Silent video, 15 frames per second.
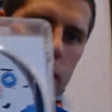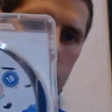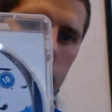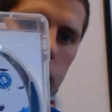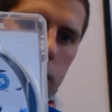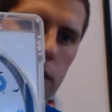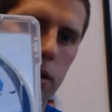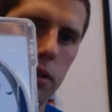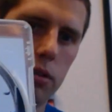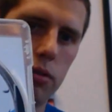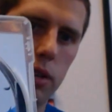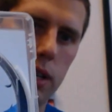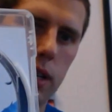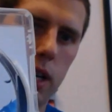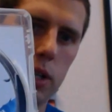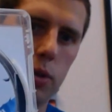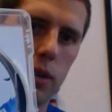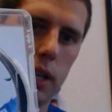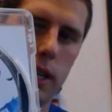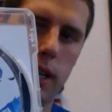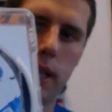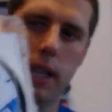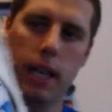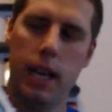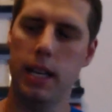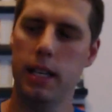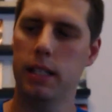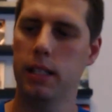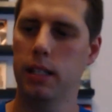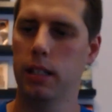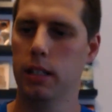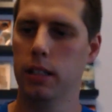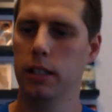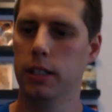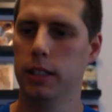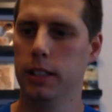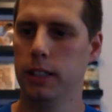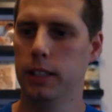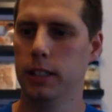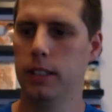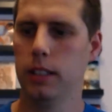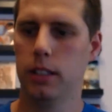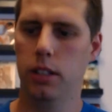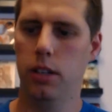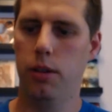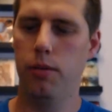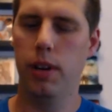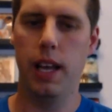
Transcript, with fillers: So it goes really nice with the clear case. So I'm